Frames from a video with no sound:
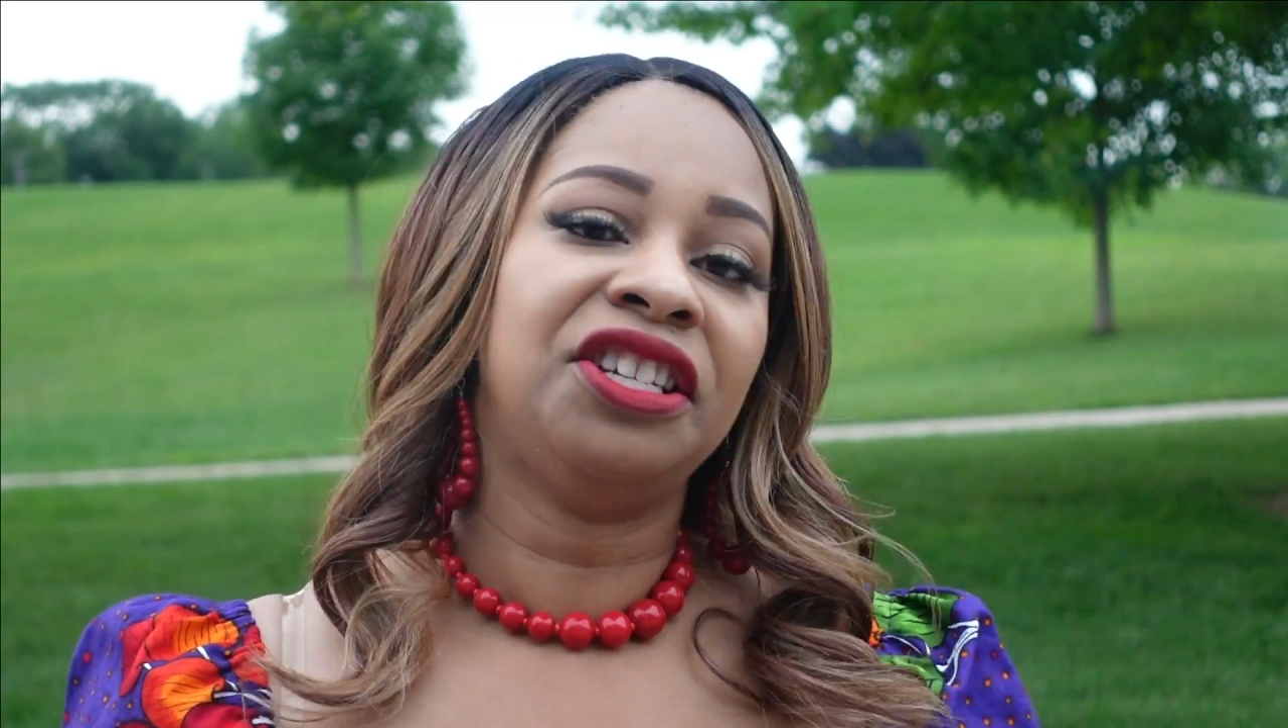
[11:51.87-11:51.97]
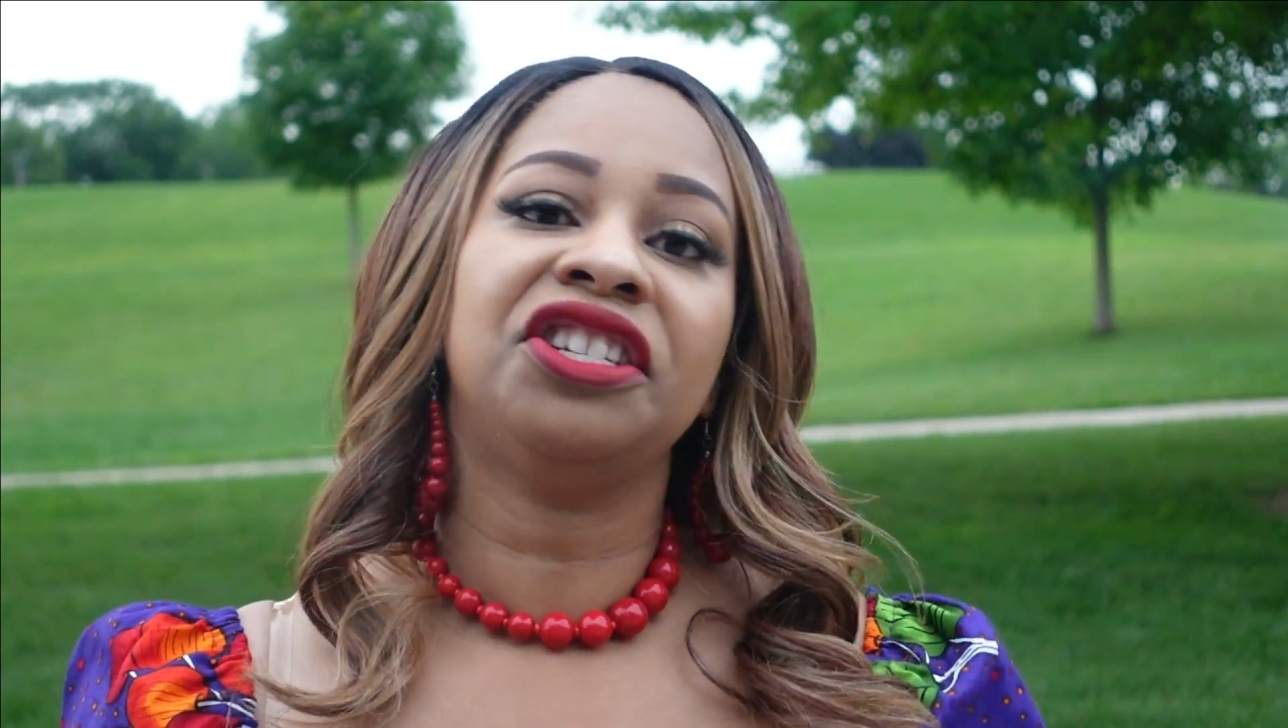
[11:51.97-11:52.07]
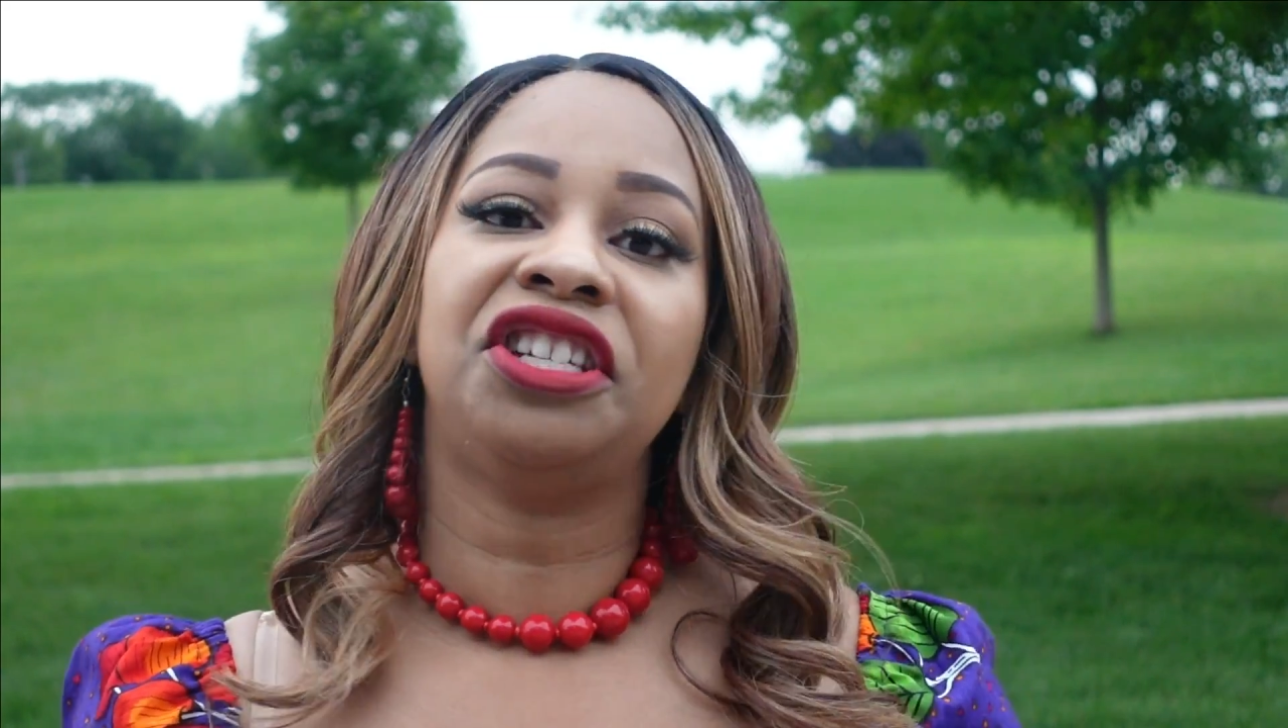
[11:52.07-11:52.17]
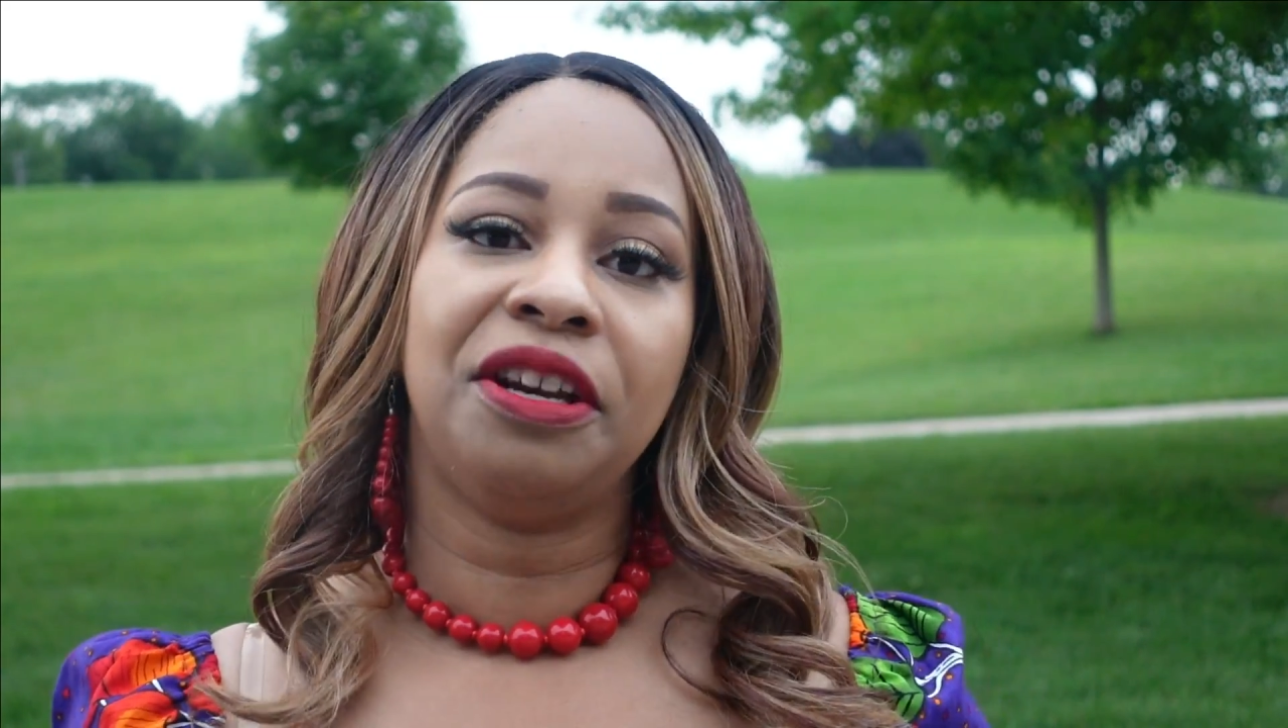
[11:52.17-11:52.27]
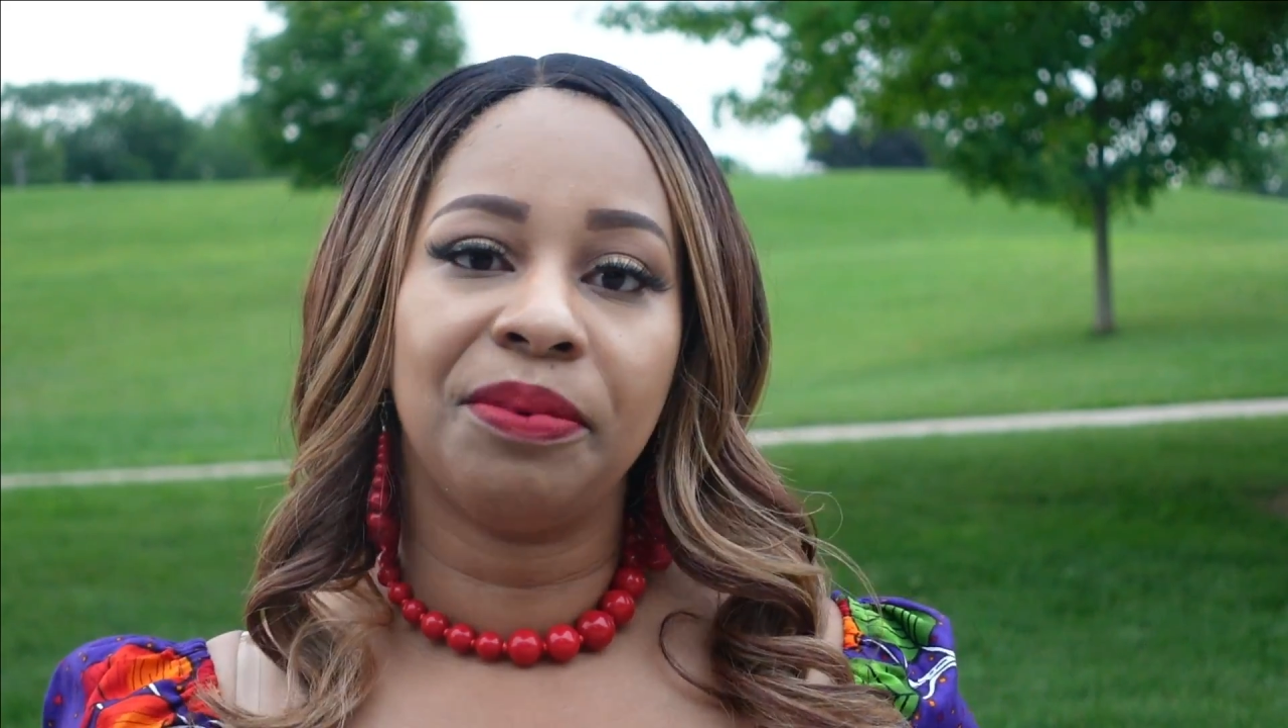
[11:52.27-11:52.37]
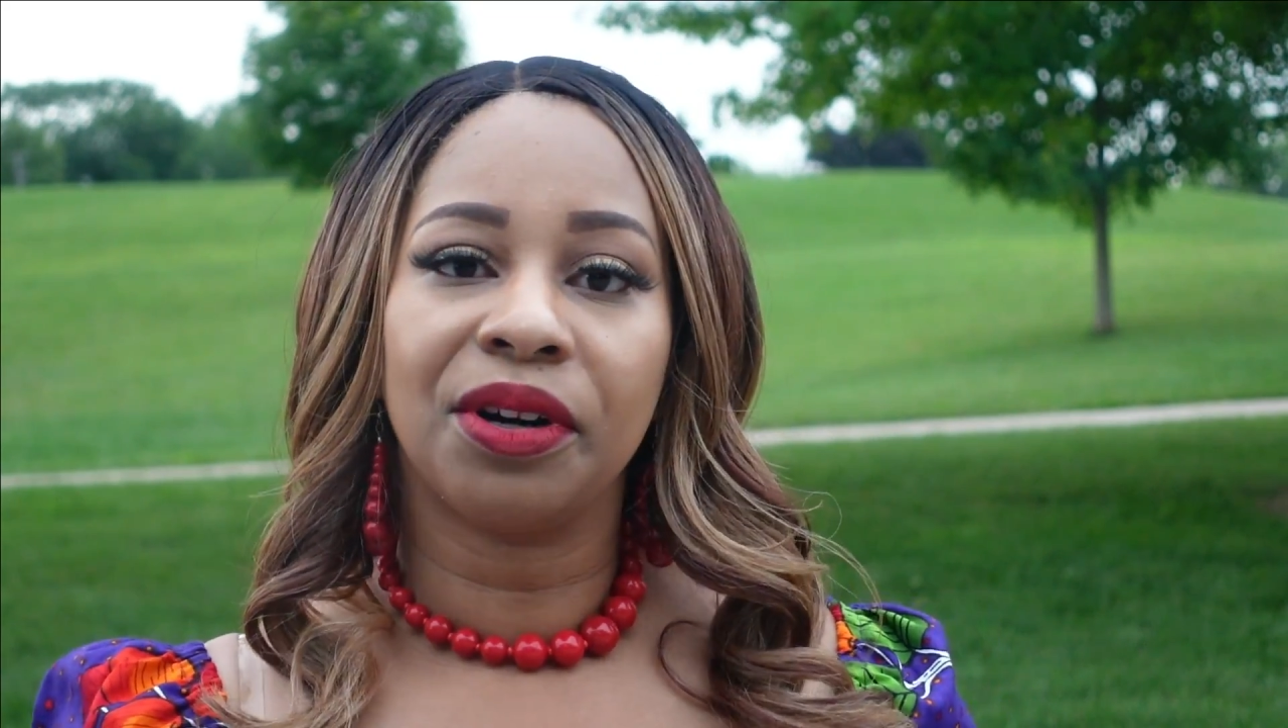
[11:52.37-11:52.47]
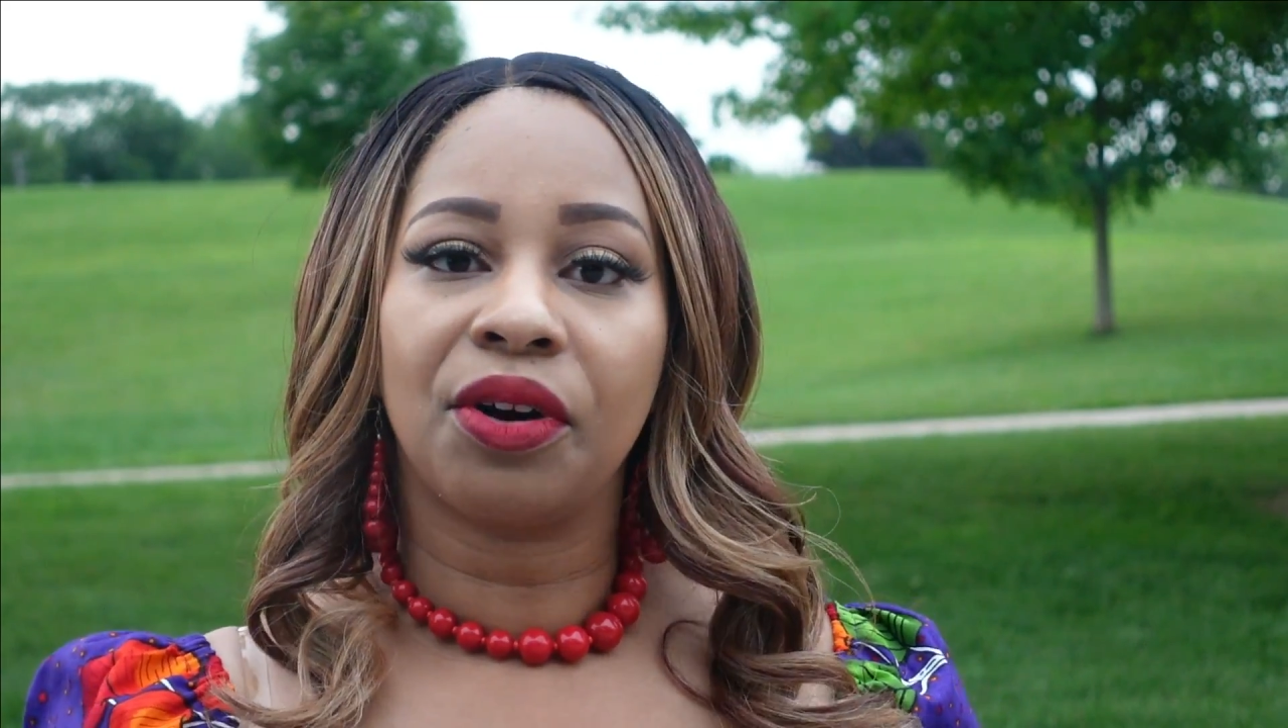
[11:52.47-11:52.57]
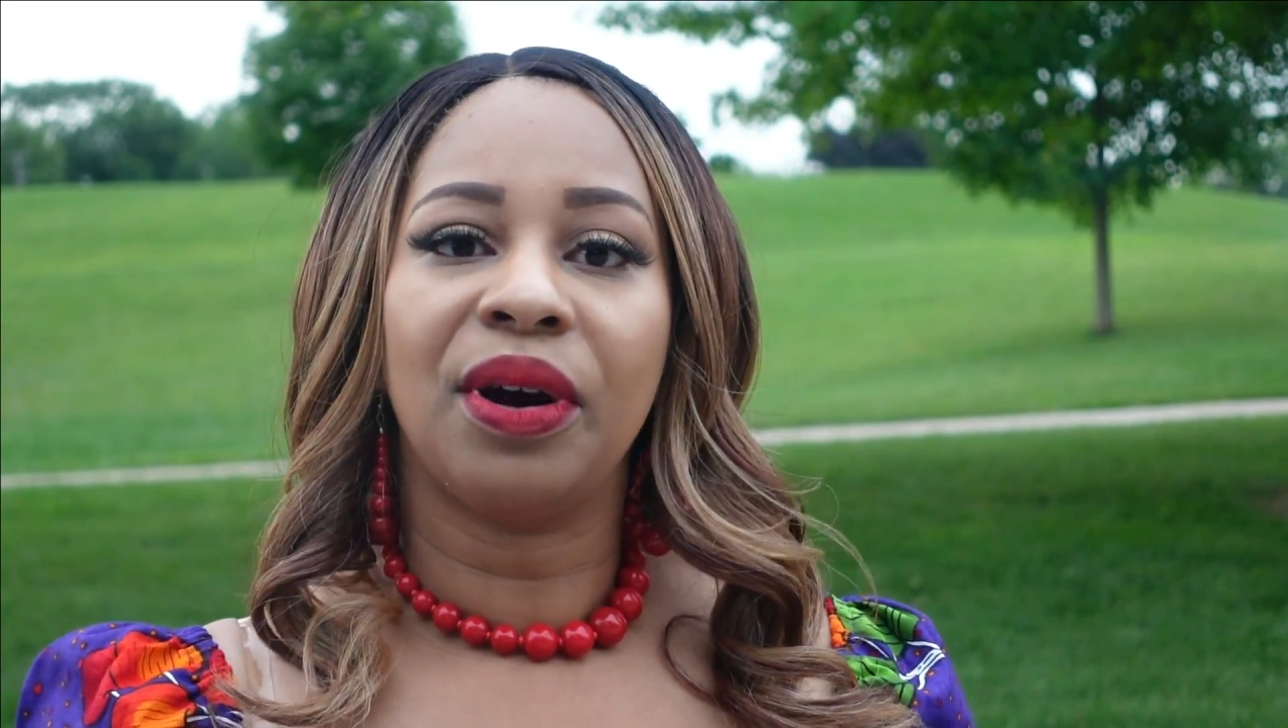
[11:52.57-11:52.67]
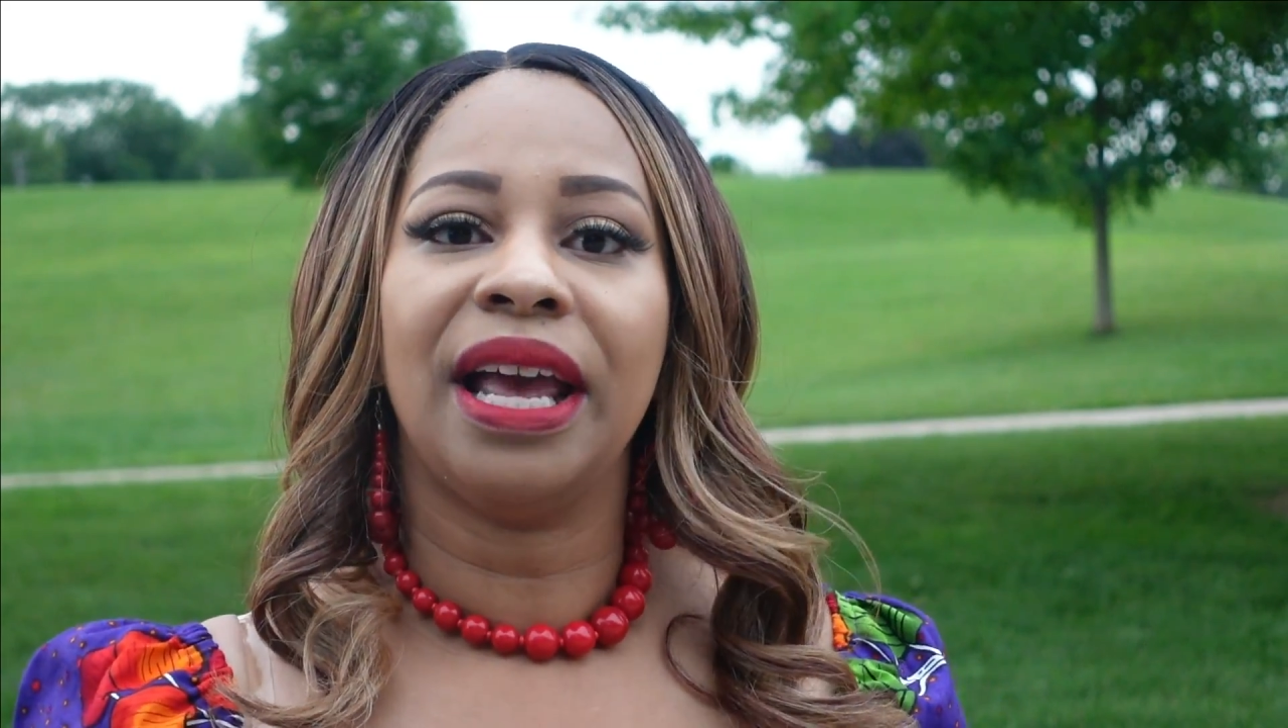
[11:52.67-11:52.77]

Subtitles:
just cheaper to go